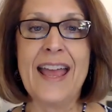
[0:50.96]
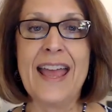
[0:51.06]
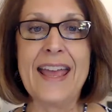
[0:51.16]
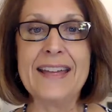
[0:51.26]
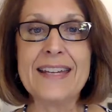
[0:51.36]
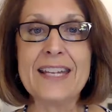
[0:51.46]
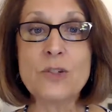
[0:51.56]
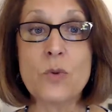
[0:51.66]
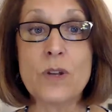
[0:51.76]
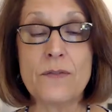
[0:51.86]
And
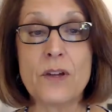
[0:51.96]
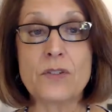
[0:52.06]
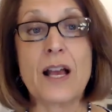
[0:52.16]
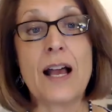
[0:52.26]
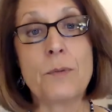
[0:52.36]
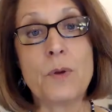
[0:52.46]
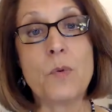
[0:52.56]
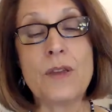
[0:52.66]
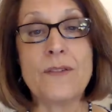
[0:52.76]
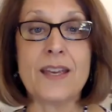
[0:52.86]
each one of those, I'll be
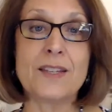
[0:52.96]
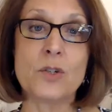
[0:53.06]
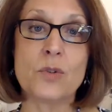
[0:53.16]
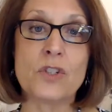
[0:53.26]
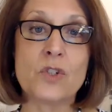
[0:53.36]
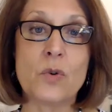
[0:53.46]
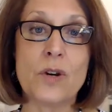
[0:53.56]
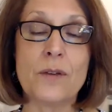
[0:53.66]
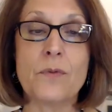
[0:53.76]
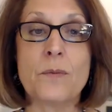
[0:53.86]
weaving into a
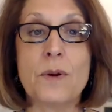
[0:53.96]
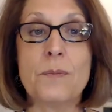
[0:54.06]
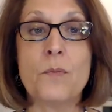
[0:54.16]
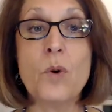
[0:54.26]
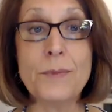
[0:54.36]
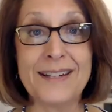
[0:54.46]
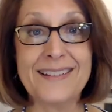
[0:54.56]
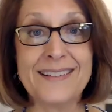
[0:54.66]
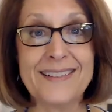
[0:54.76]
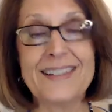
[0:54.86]
story from a
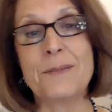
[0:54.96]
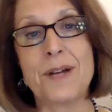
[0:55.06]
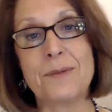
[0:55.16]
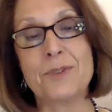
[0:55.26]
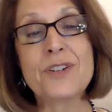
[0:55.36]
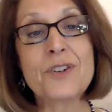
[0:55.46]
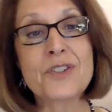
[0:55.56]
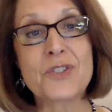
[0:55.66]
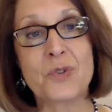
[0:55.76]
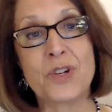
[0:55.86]
woman in the Bible and her
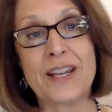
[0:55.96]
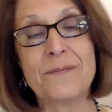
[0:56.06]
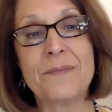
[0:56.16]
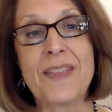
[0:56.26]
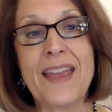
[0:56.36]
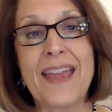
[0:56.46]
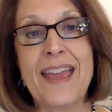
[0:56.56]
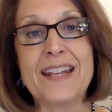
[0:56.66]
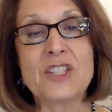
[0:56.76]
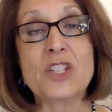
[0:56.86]
story.
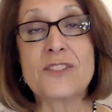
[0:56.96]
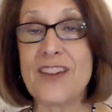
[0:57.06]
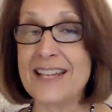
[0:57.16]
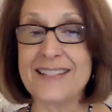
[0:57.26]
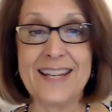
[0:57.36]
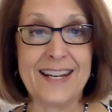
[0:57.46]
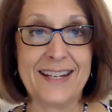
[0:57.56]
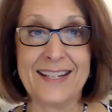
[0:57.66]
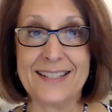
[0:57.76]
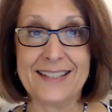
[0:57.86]
And it's just
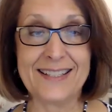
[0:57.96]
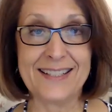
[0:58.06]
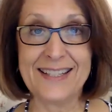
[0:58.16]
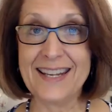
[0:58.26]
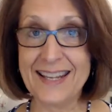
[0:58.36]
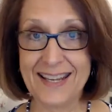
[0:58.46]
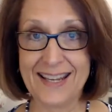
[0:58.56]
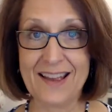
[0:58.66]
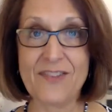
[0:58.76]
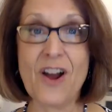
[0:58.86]
fascinating to
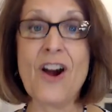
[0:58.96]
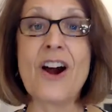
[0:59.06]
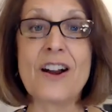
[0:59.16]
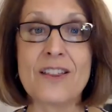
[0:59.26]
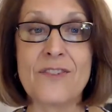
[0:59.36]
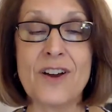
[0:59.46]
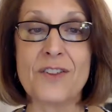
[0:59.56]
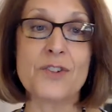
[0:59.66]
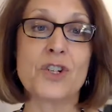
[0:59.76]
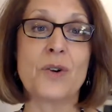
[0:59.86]
see the heart of the
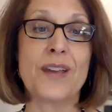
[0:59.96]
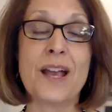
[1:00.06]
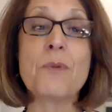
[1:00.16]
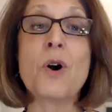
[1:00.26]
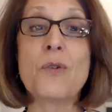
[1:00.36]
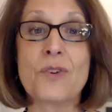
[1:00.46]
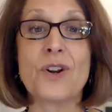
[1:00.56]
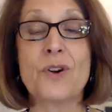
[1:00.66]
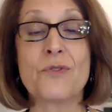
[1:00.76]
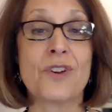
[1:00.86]
Father showing up over
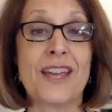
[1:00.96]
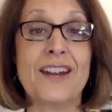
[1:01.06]
and over again